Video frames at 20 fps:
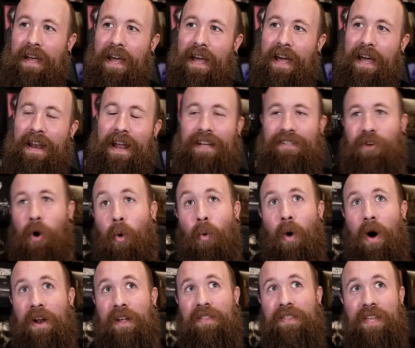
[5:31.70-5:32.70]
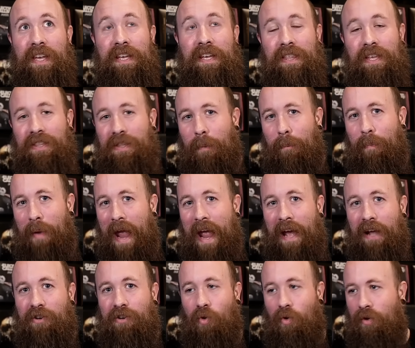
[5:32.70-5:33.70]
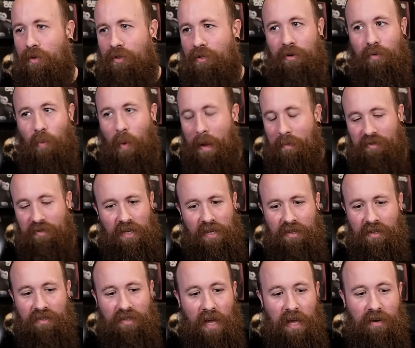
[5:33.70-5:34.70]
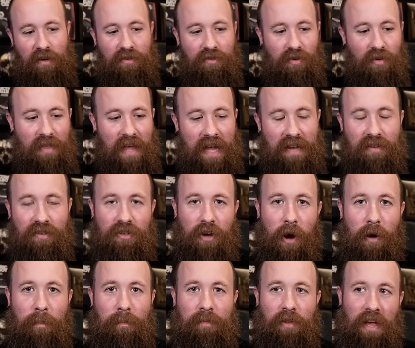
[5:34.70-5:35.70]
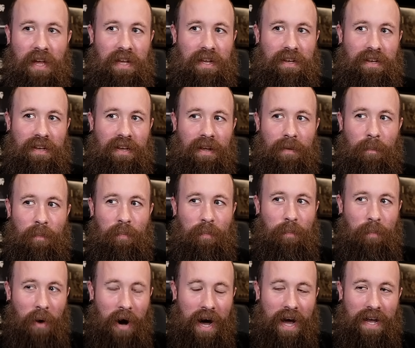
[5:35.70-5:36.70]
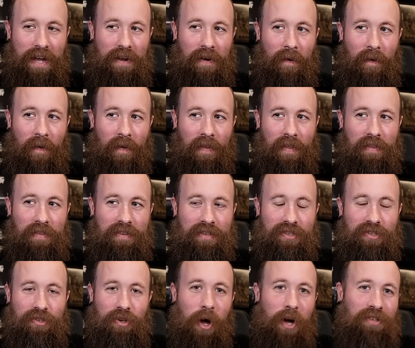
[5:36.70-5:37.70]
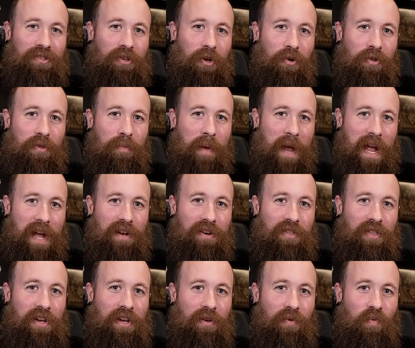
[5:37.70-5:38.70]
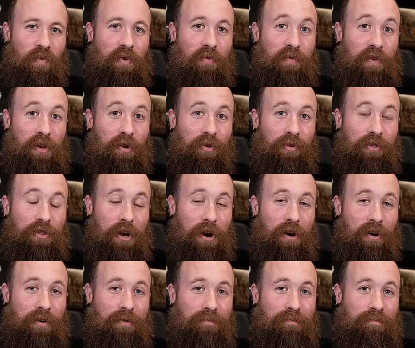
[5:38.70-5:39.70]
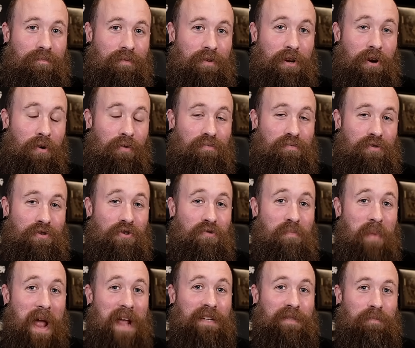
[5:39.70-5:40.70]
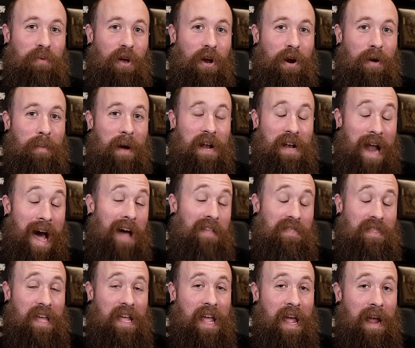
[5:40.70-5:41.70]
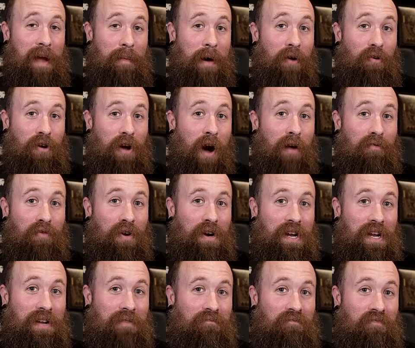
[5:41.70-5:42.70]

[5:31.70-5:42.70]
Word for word: And I don't want to think that the band or their website designers are that dumb, like, but this is also the band that revealed their, you know, new bass player by not thinking about covering